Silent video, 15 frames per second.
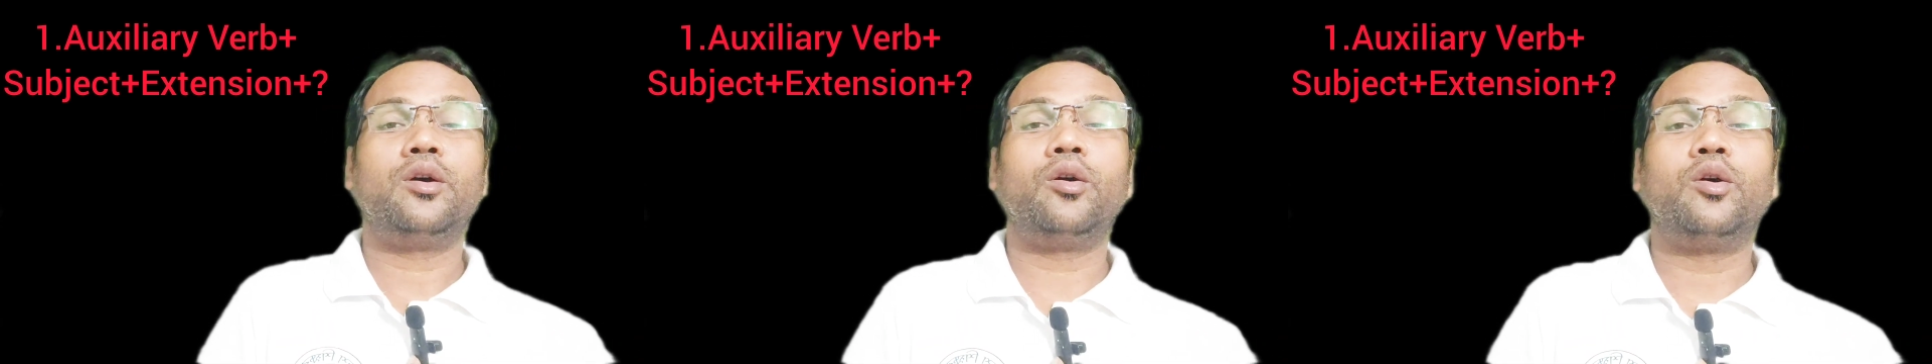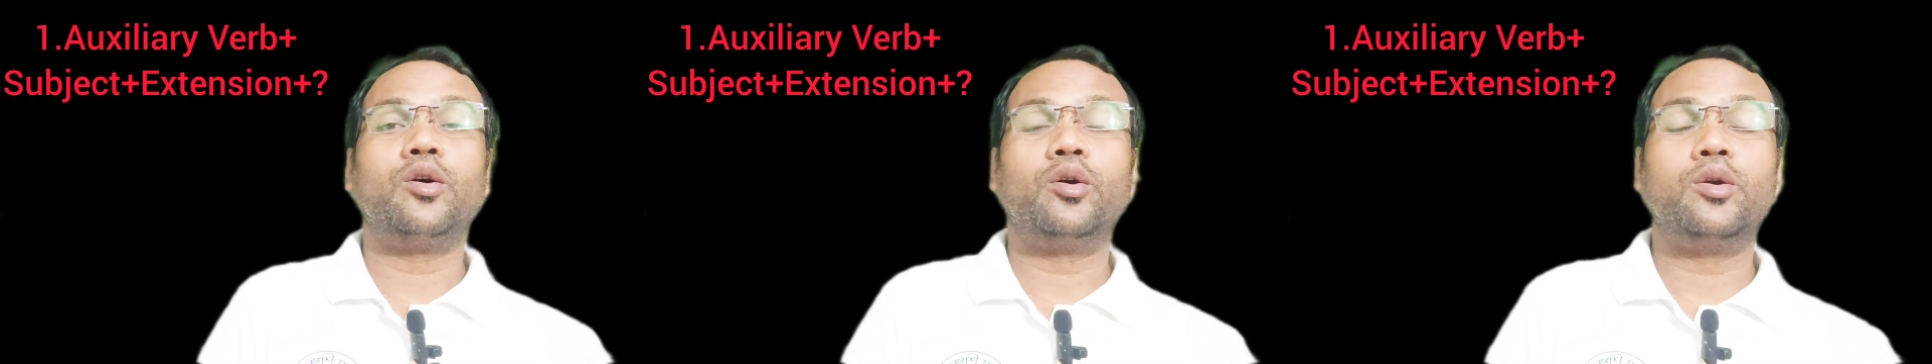
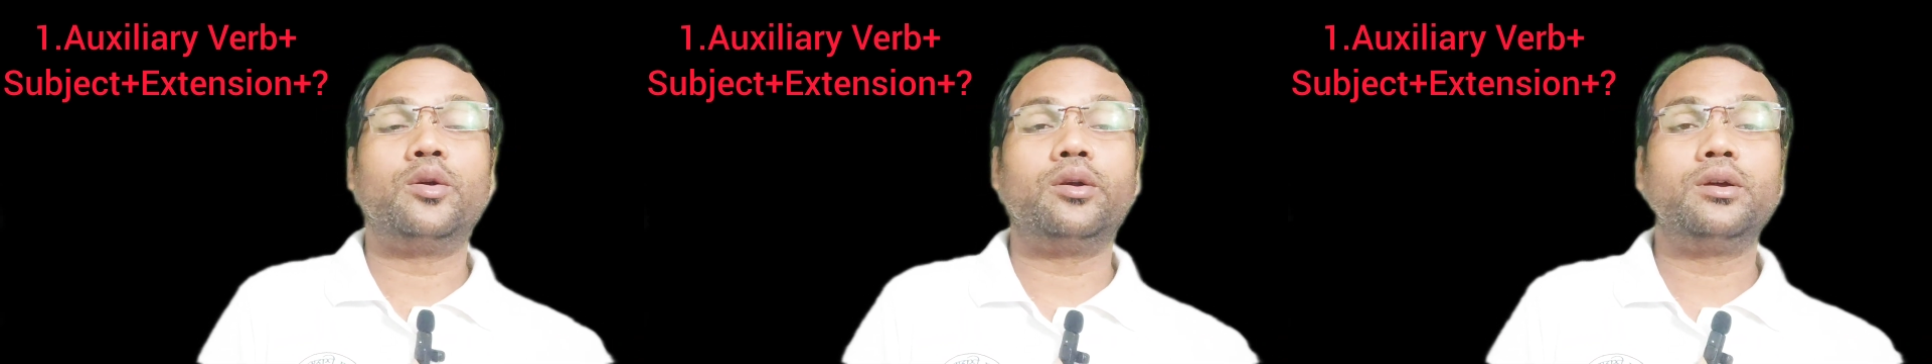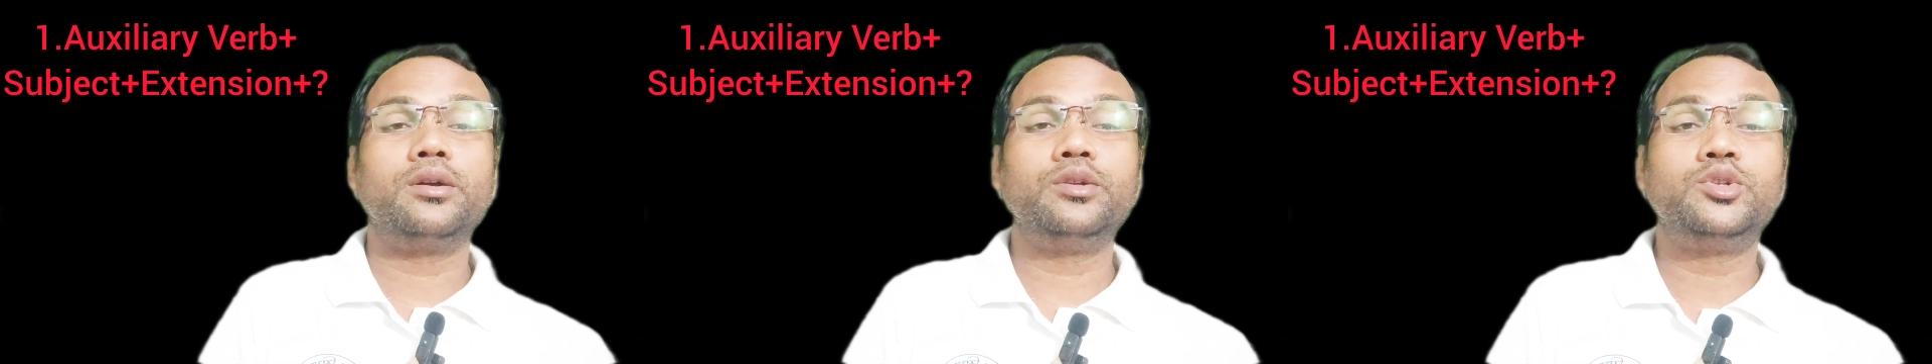
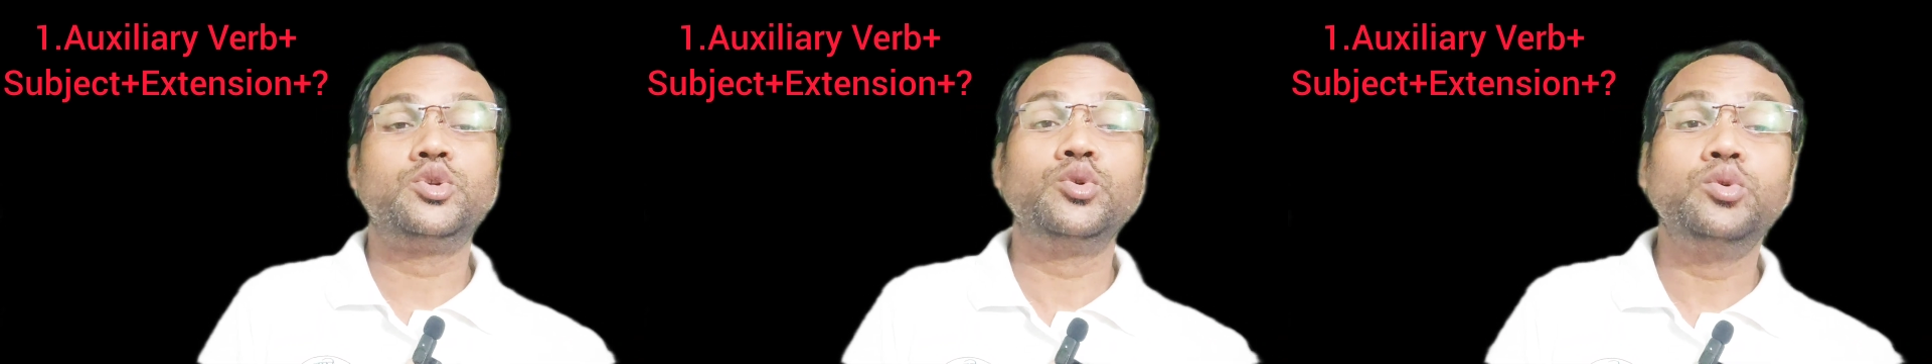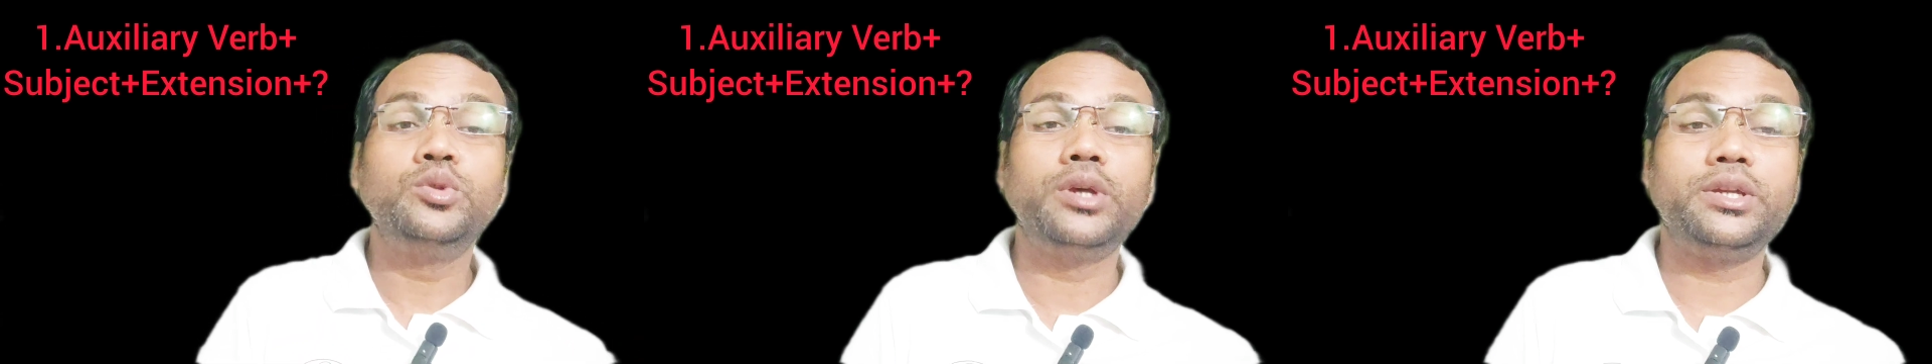or
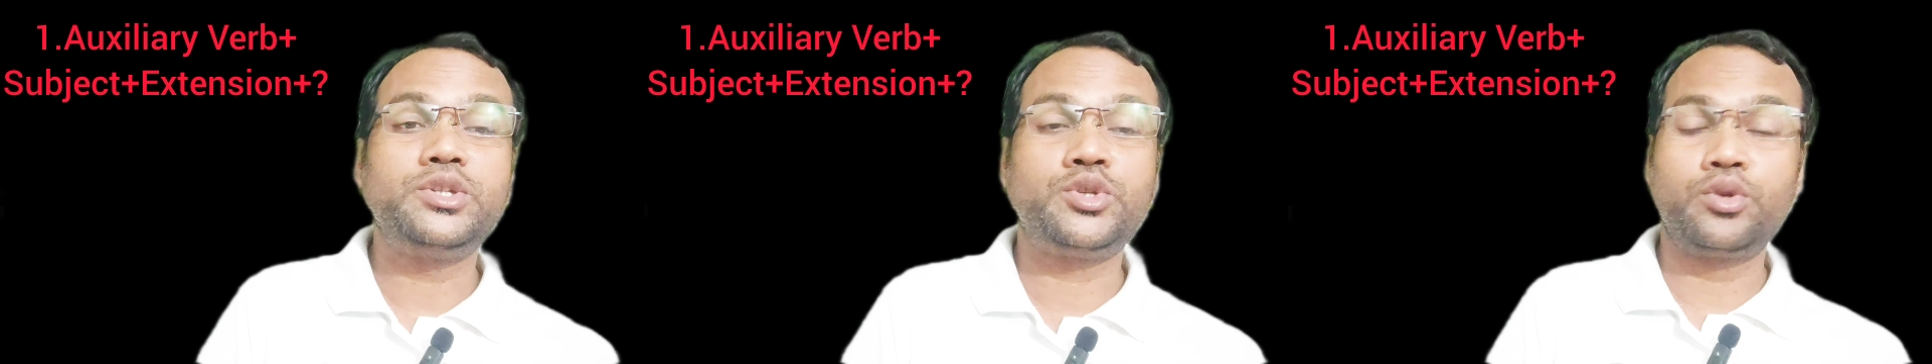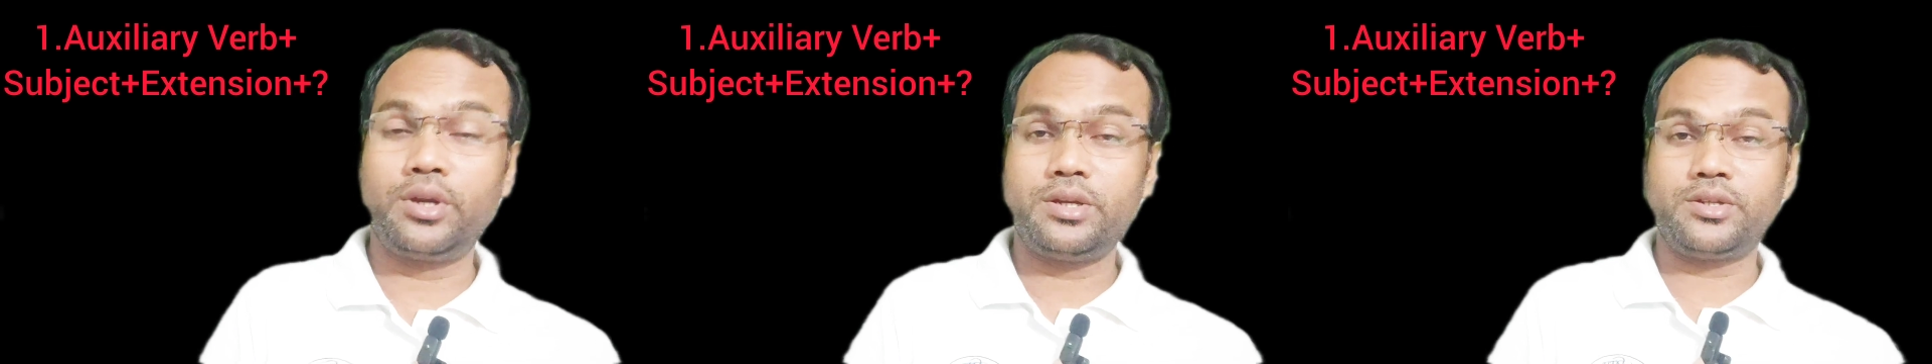do the
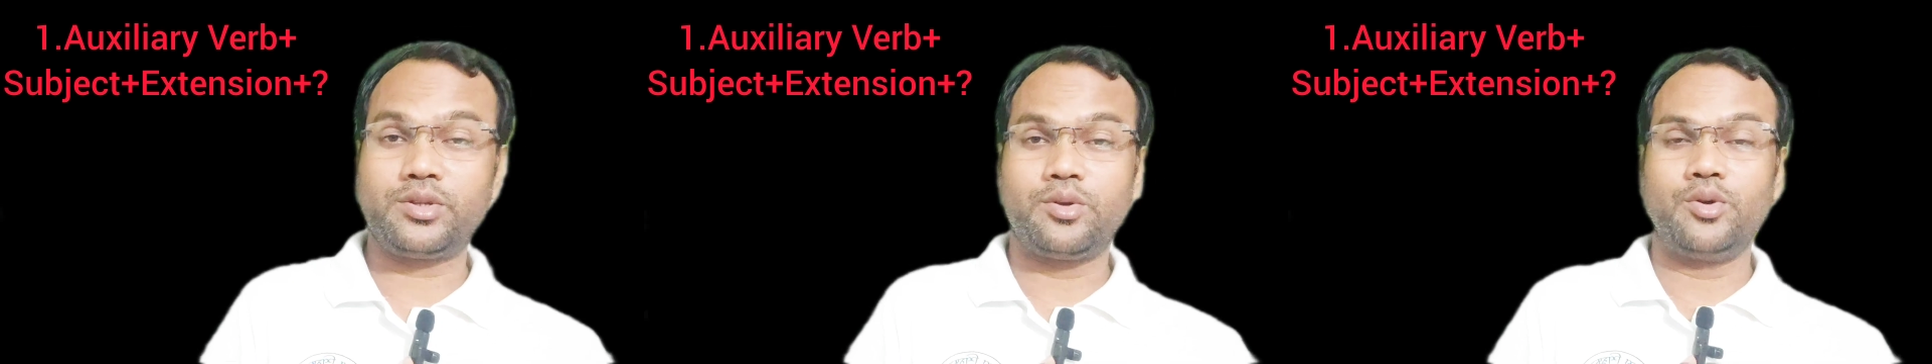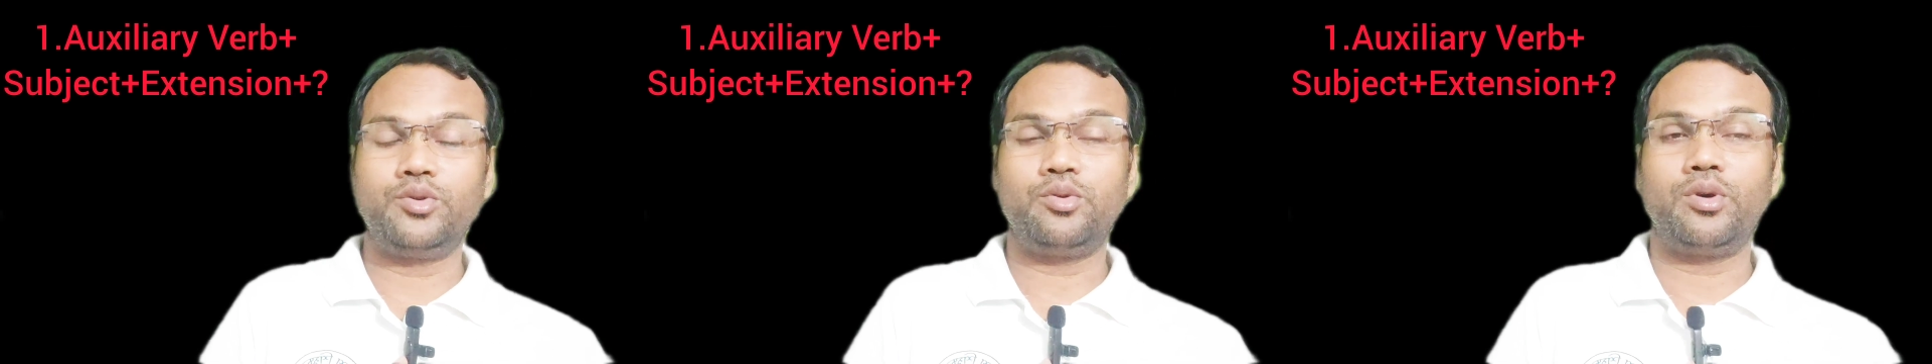
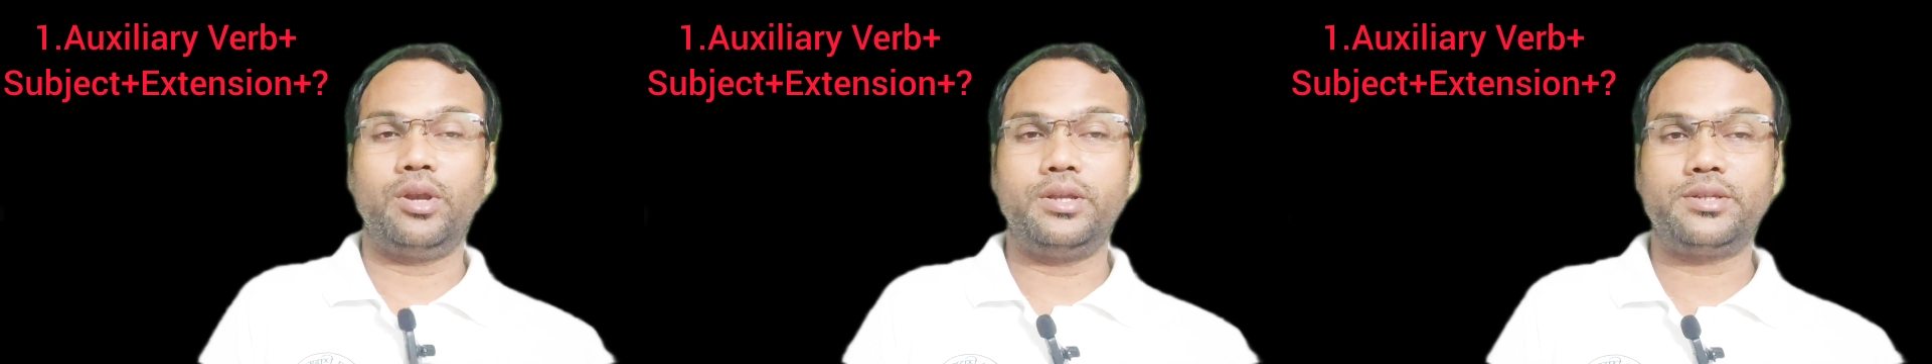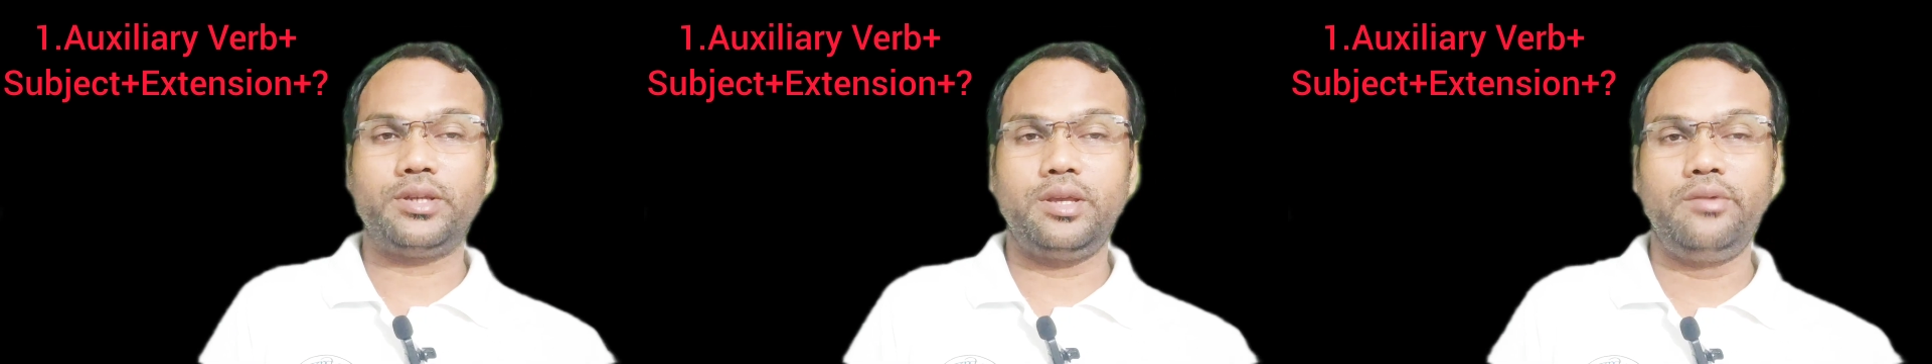students go to college?